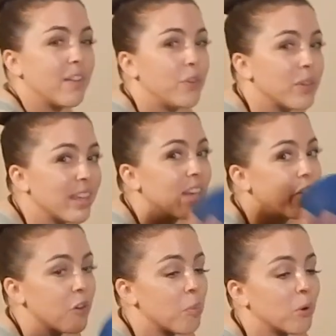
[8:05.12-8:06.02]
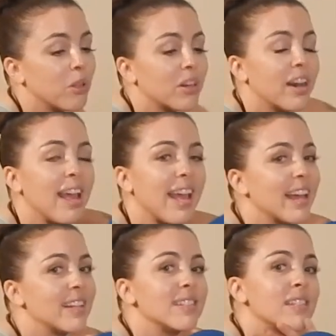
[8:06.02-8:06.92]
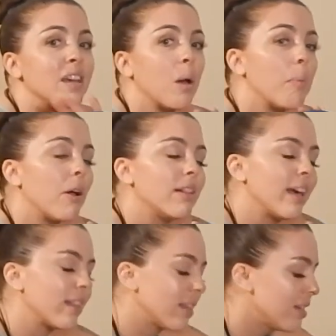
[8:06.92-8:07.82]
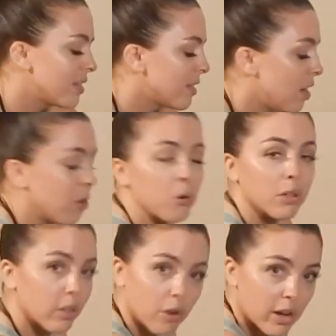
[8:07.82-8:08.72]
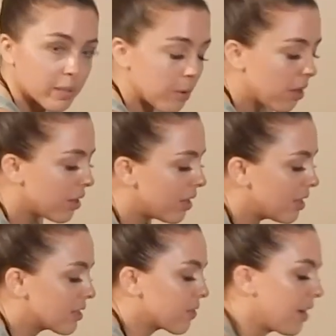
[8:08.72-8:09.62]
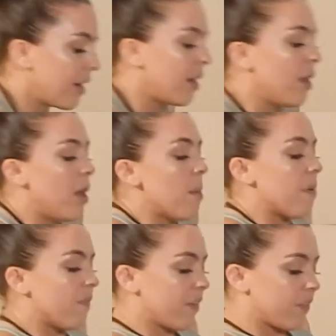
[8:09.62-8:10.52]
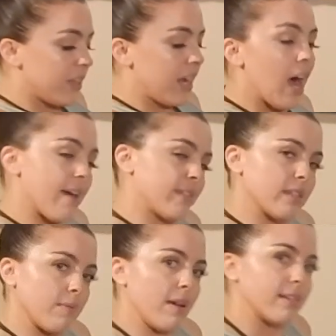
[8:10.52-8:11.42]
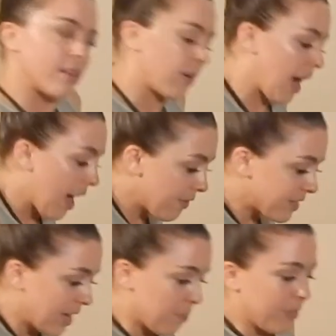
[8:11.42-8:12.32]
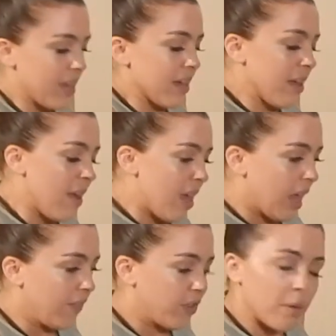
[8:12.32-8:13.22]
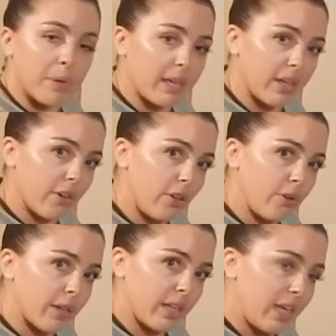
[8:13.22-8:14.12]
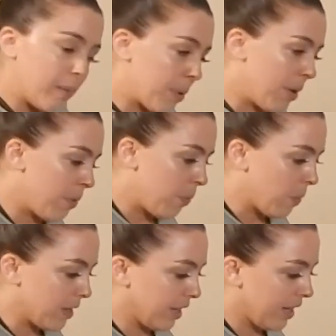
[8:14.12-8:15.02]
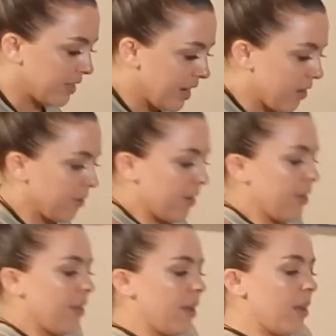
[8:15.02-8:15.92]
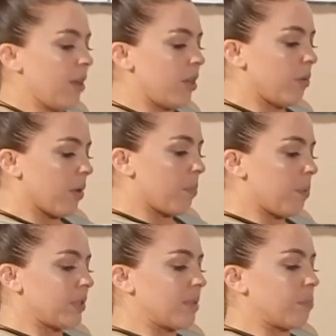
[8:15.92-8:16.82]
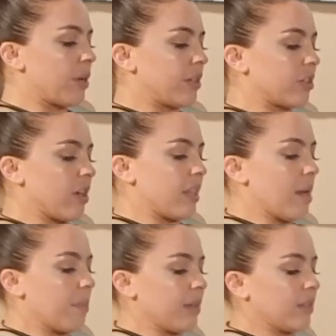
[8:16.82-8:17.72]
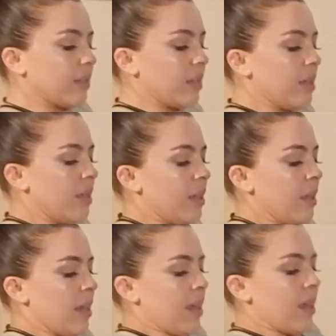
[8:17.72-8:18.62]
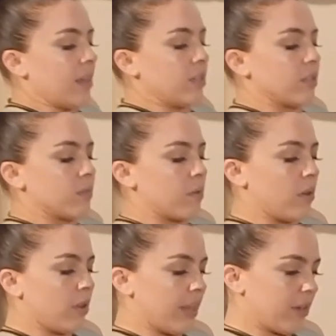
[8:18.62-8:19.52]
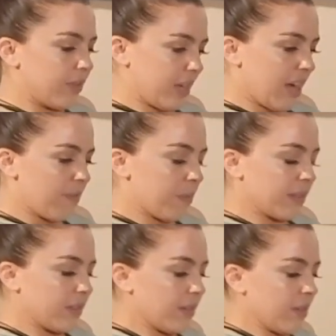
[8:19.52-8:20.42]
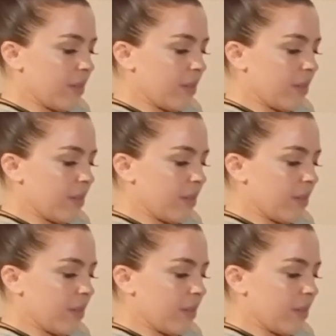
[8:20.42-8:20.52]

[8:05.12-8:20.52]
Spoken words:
if you can get a foam roller and a ball like this, or a lacrosse ball, it's great. Perfect for the calves as well. So calves, same thing. If you're a beginner, you can keep one leg down. You wanna put some pressure on that muscle and just roll out the calf muscle.